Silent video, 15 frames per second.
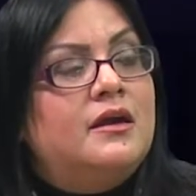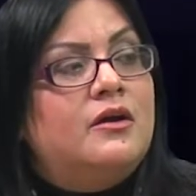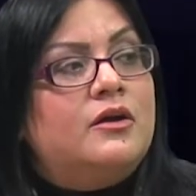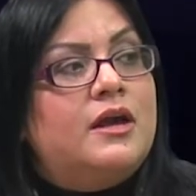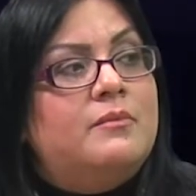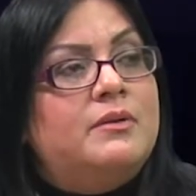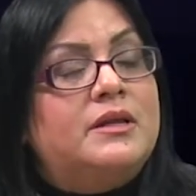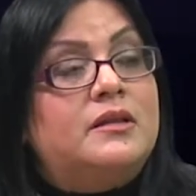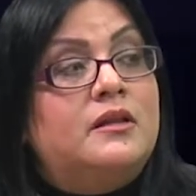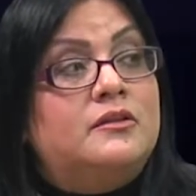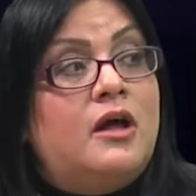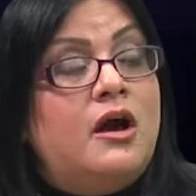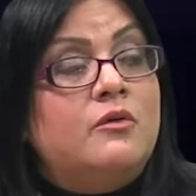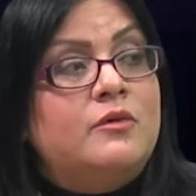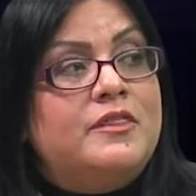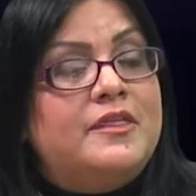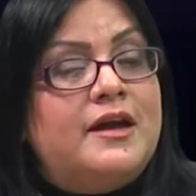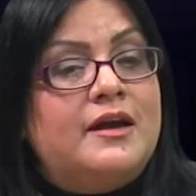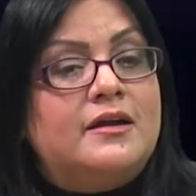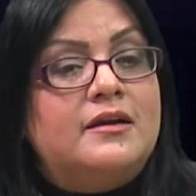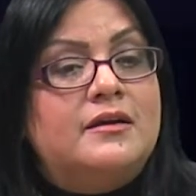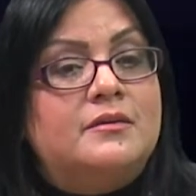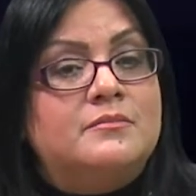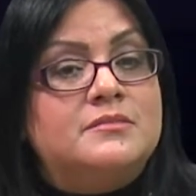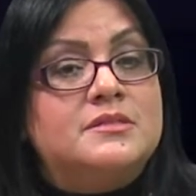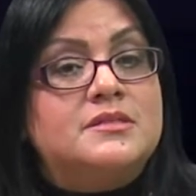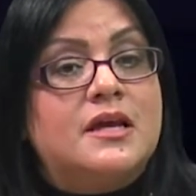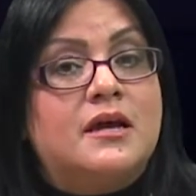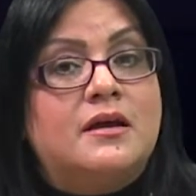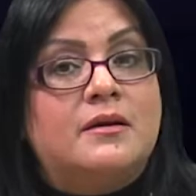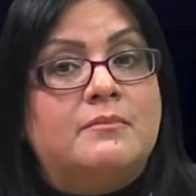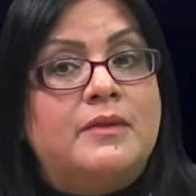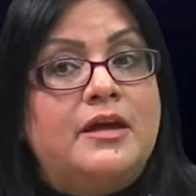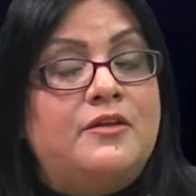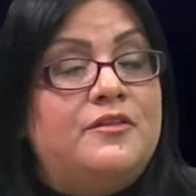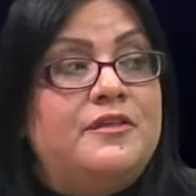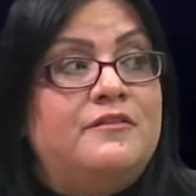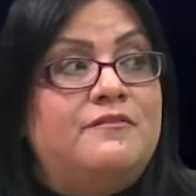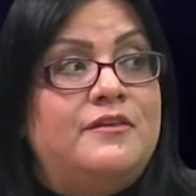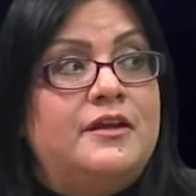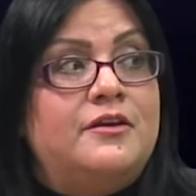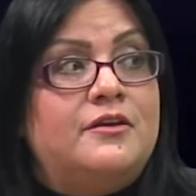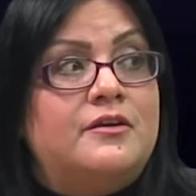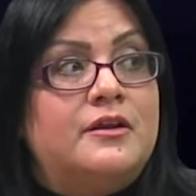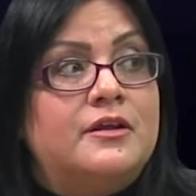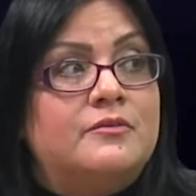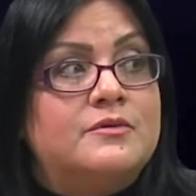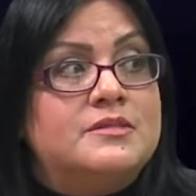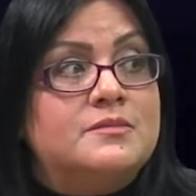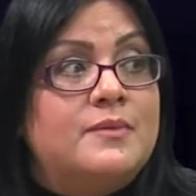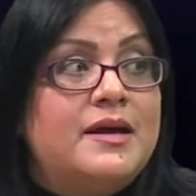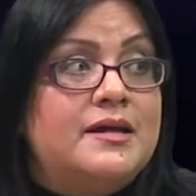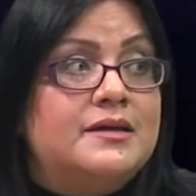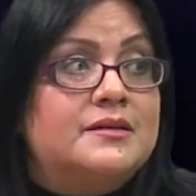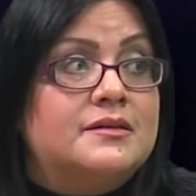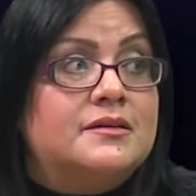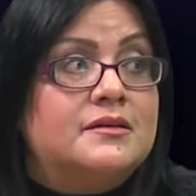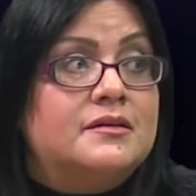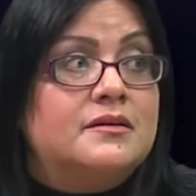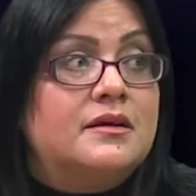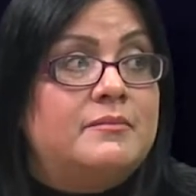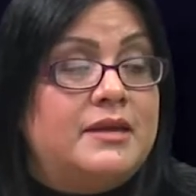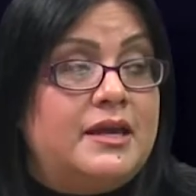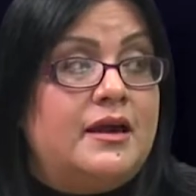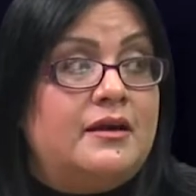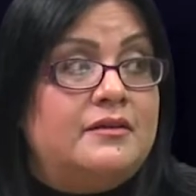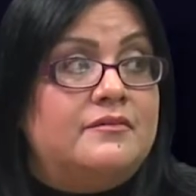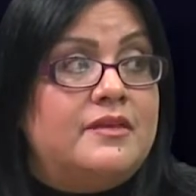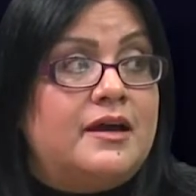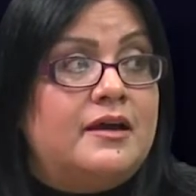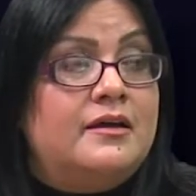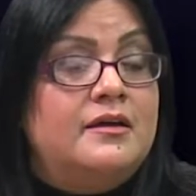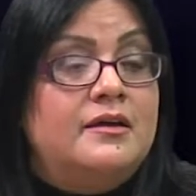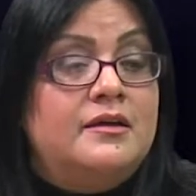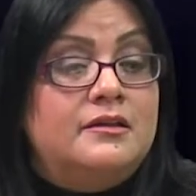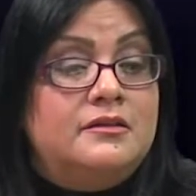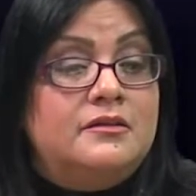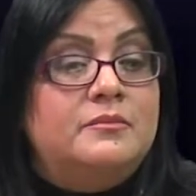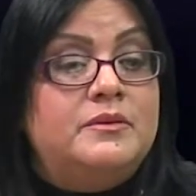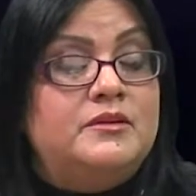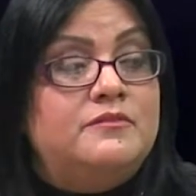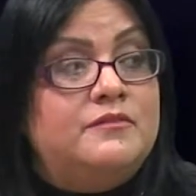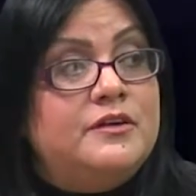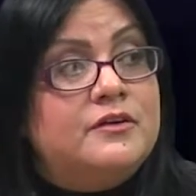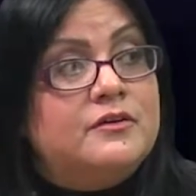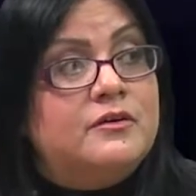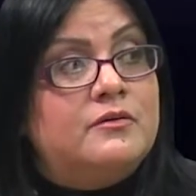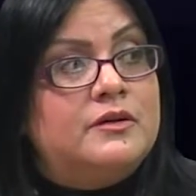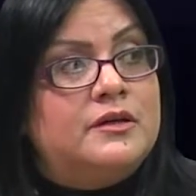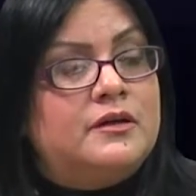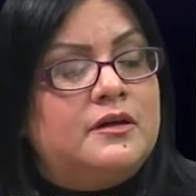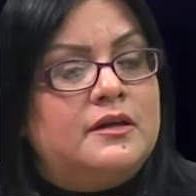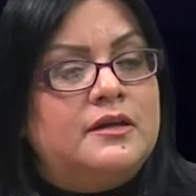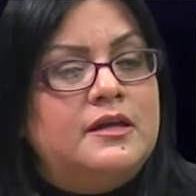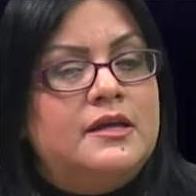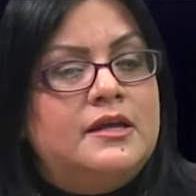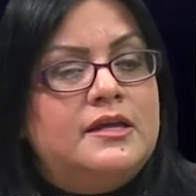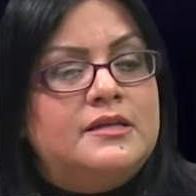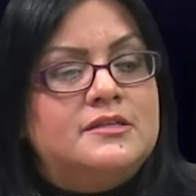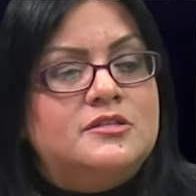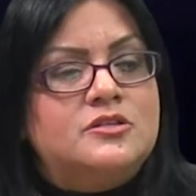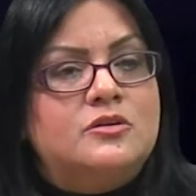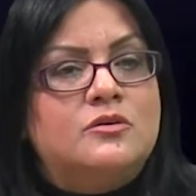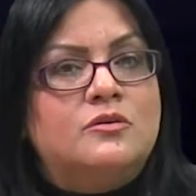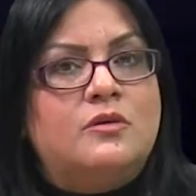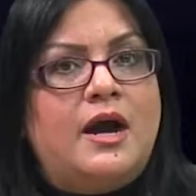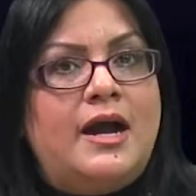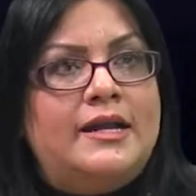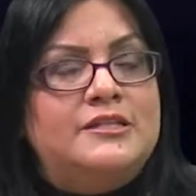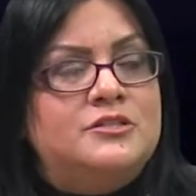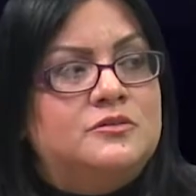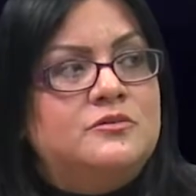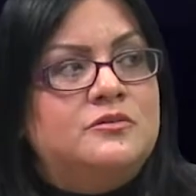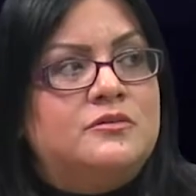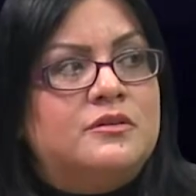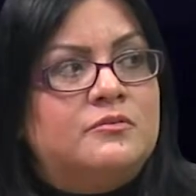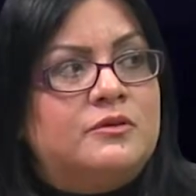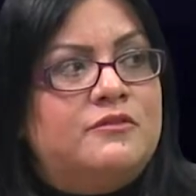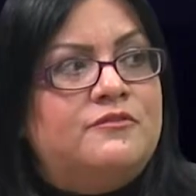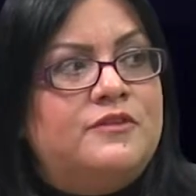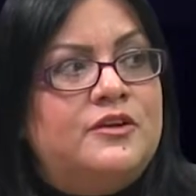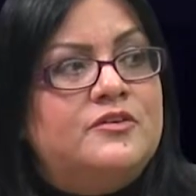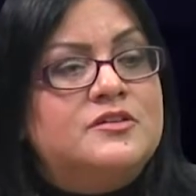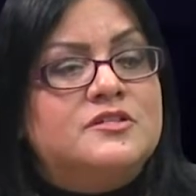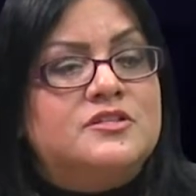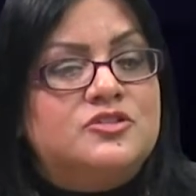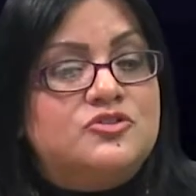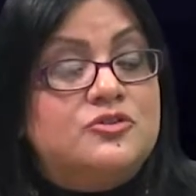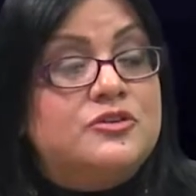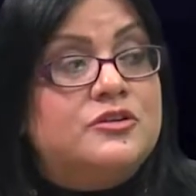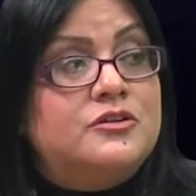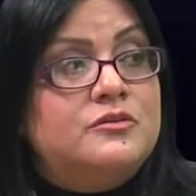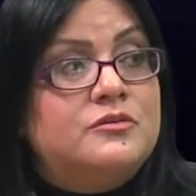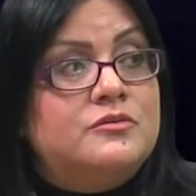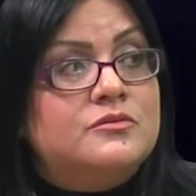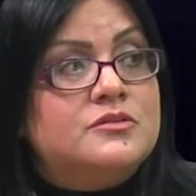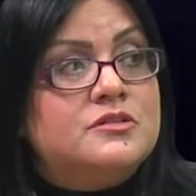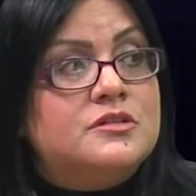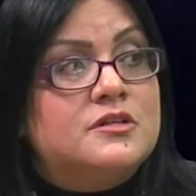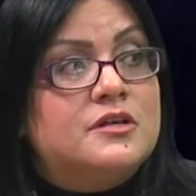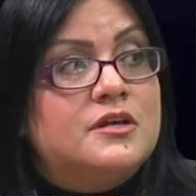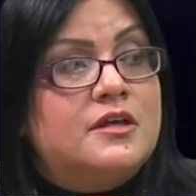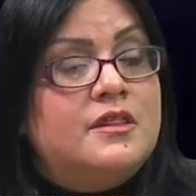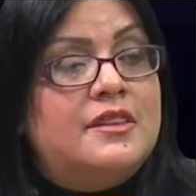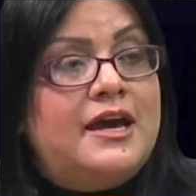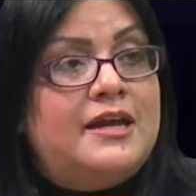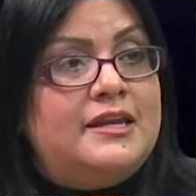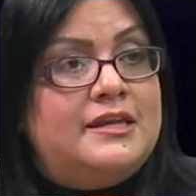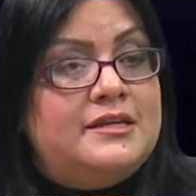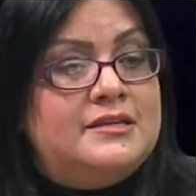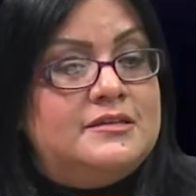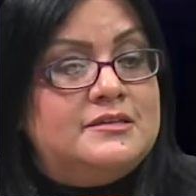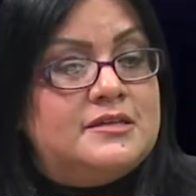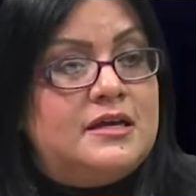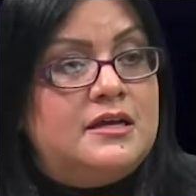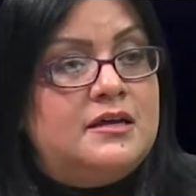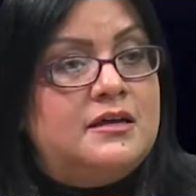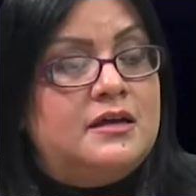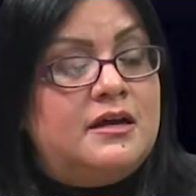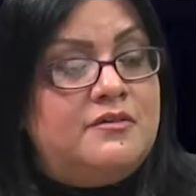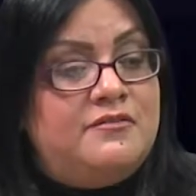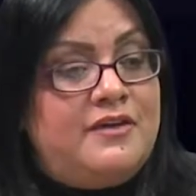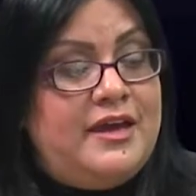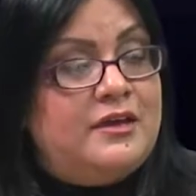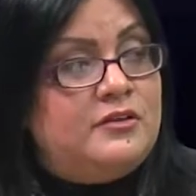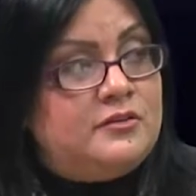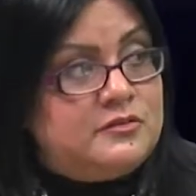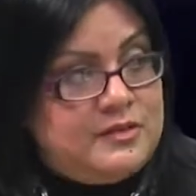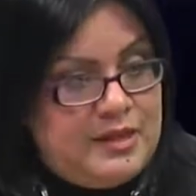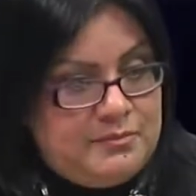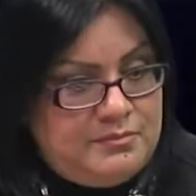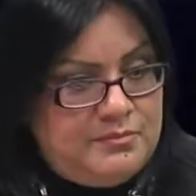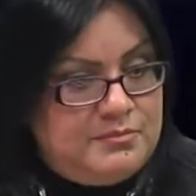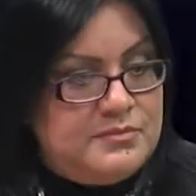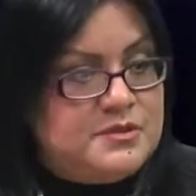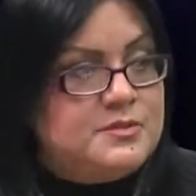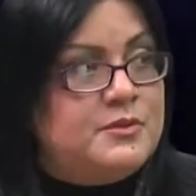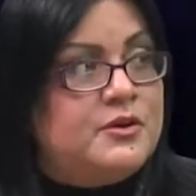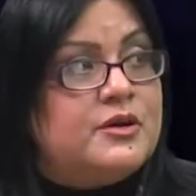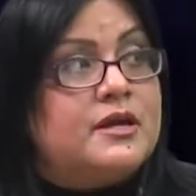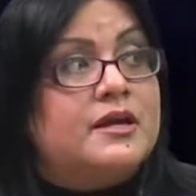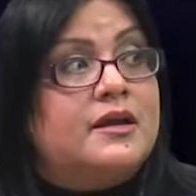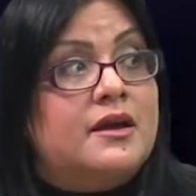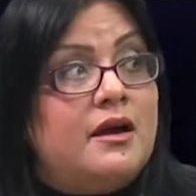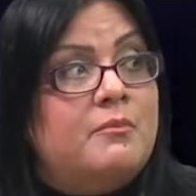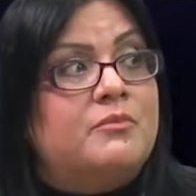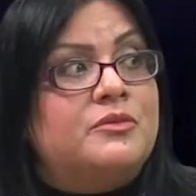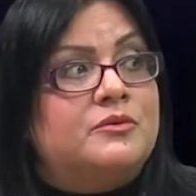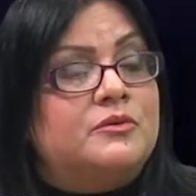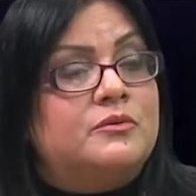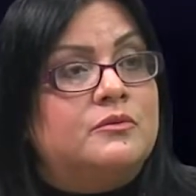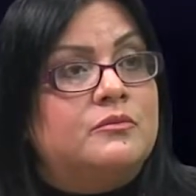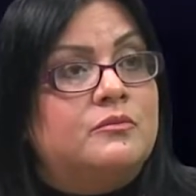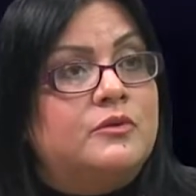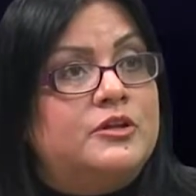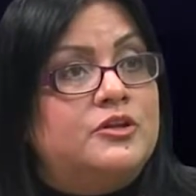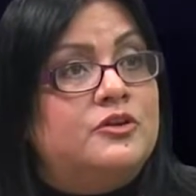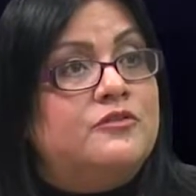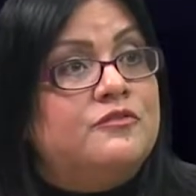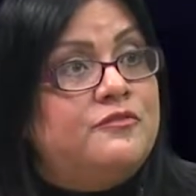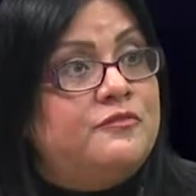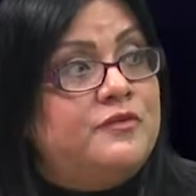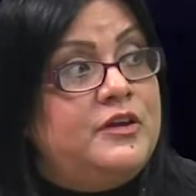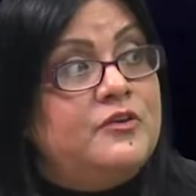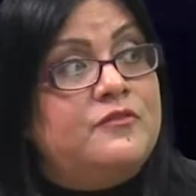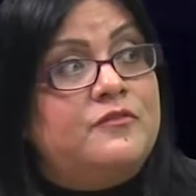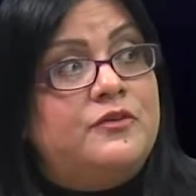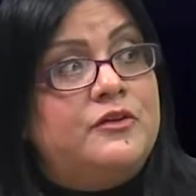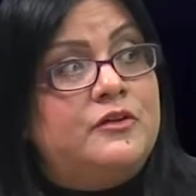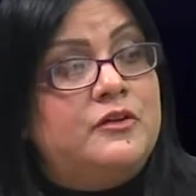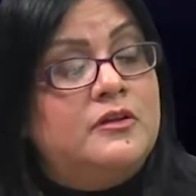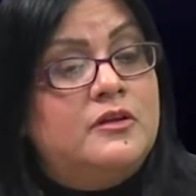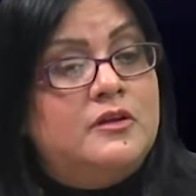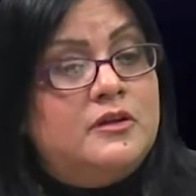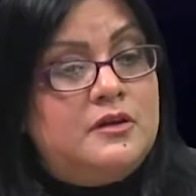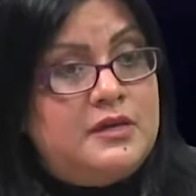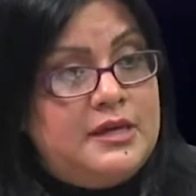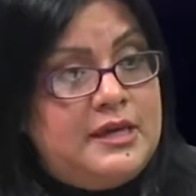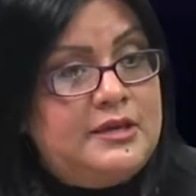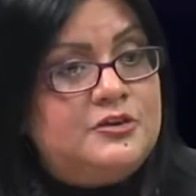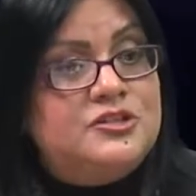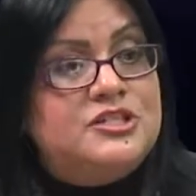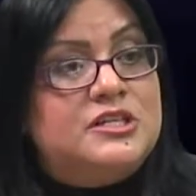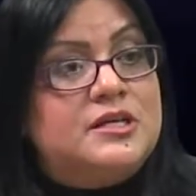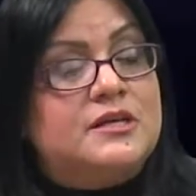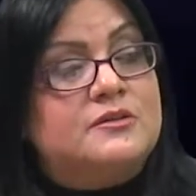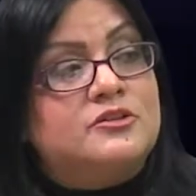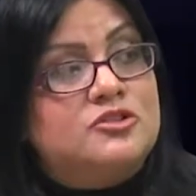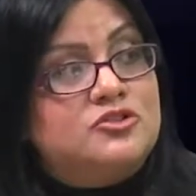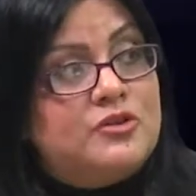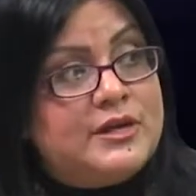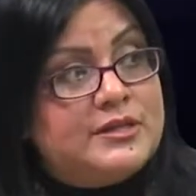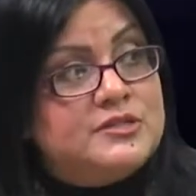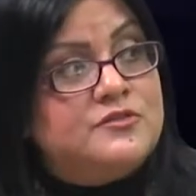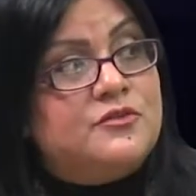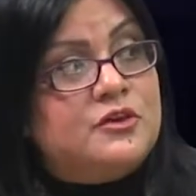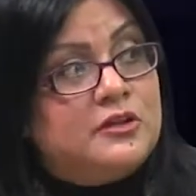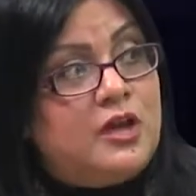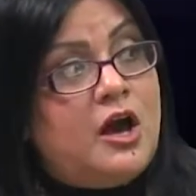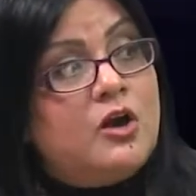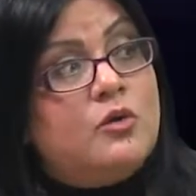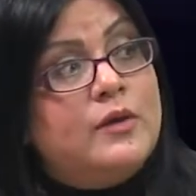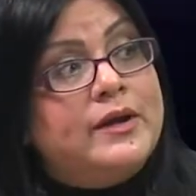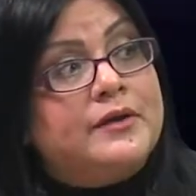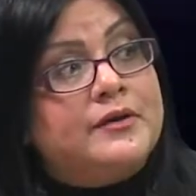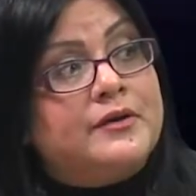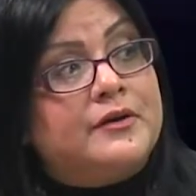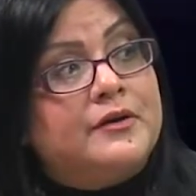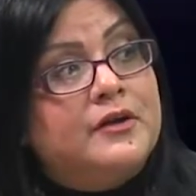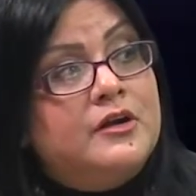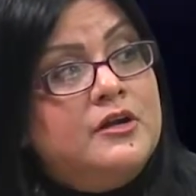Okay, but along with that comes healthy fear and respect coming out of that little bit of fear going on. And so I do know that when fear is introduced, that is a veil that spirit can come through. When you're fearful, energy can transfer a lot quicker.